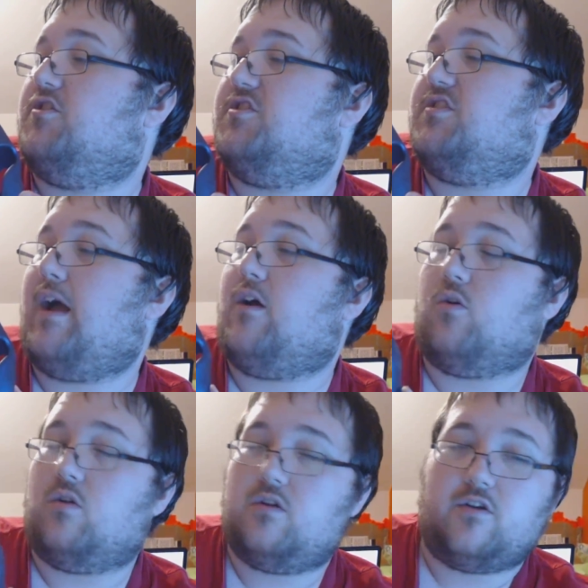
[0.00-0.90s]

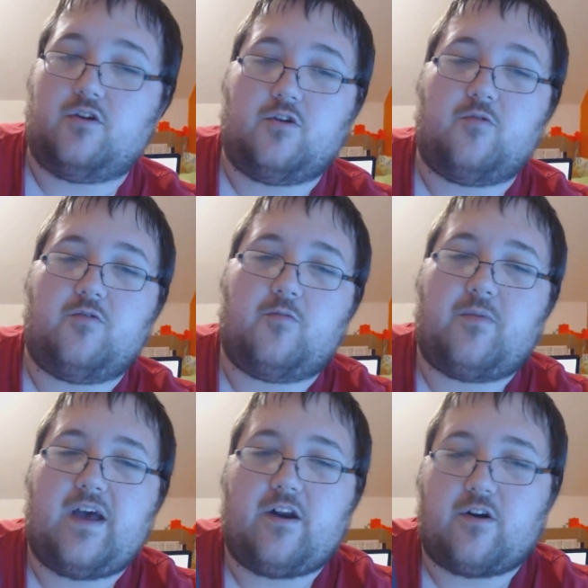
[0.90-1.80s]
style, your
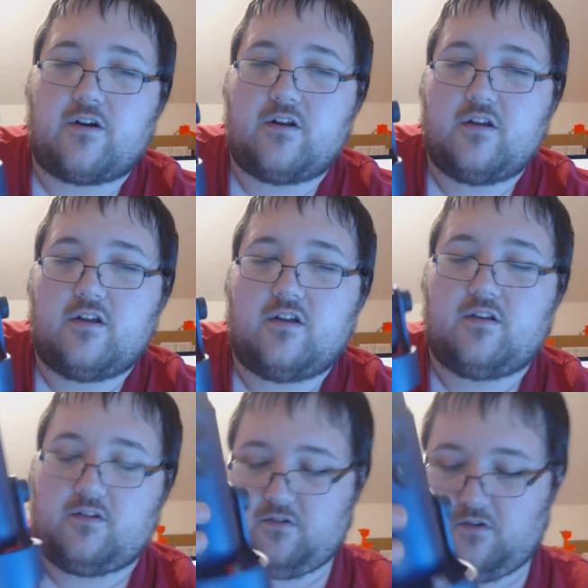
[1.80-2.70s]
pattern.
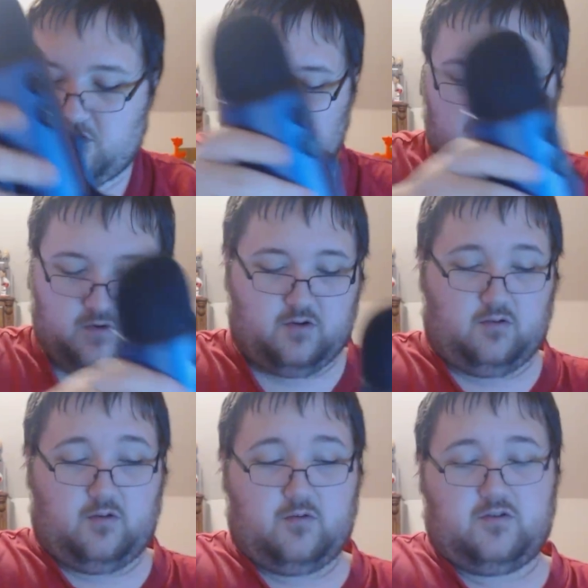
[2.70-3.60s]
So what
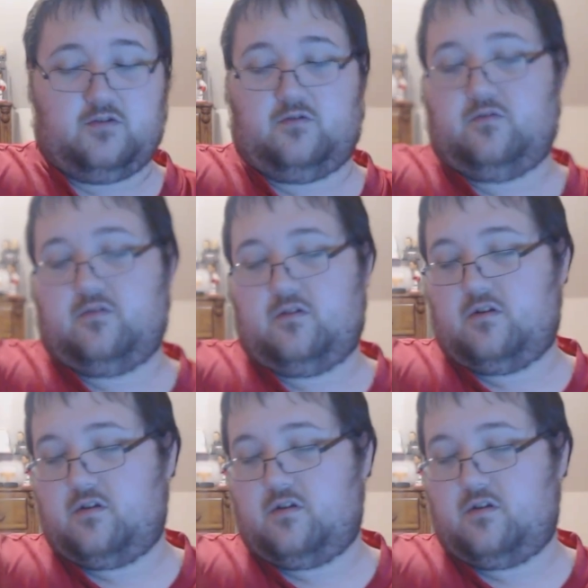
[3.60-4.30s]
you'll do is you'll